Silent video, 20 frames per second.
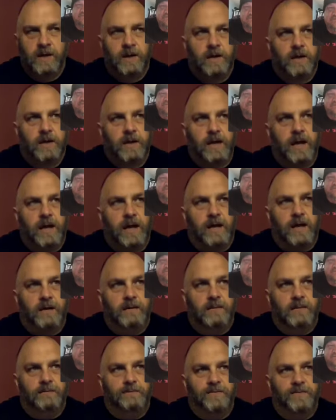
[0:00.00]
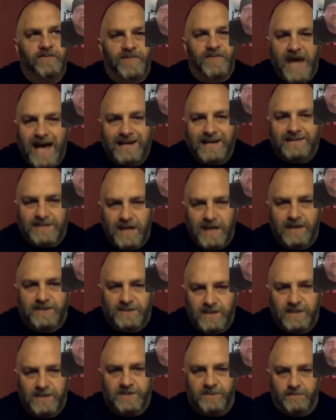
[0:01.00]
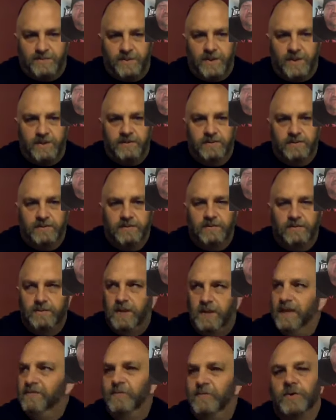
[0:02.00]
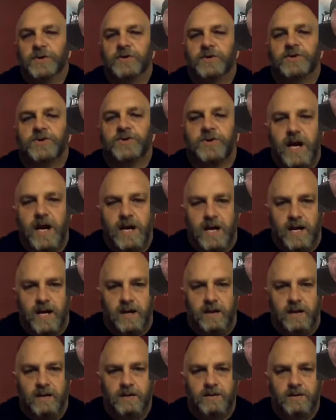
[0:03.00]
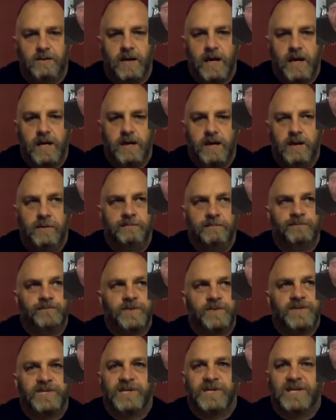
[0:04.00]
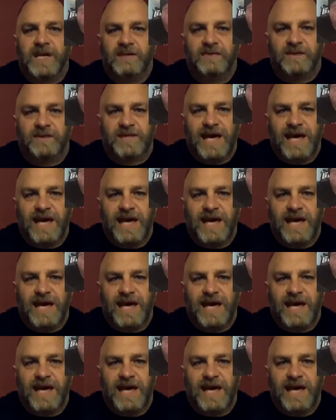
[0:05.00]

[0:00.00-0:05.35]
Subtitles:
And that takes discipline, even when you're training, right? To give it that